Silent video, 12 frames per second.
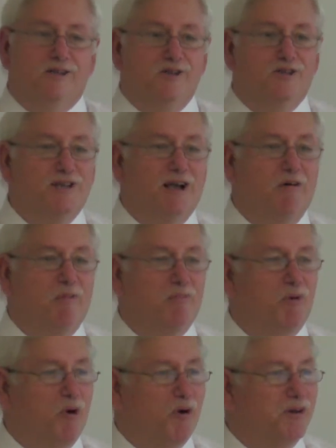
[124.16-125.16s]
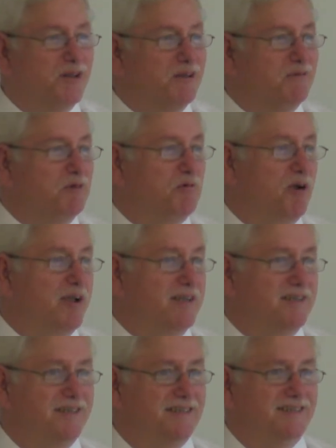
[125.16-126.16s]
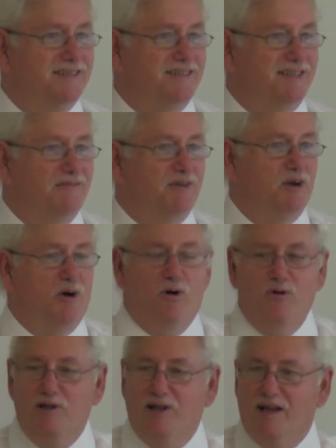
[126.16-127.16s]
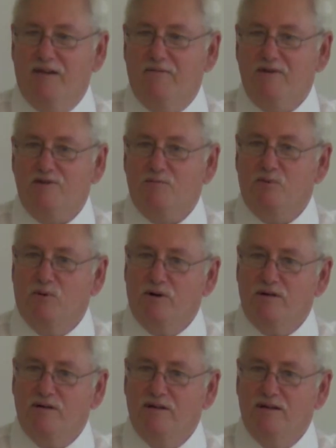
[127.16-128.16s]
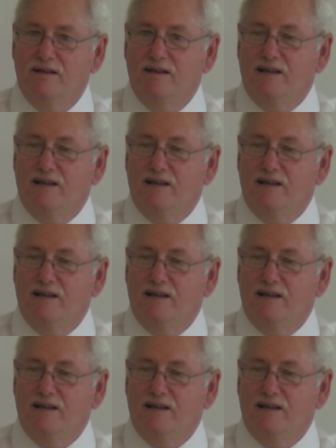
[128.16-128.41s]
You see how important living right, living a holy life is important?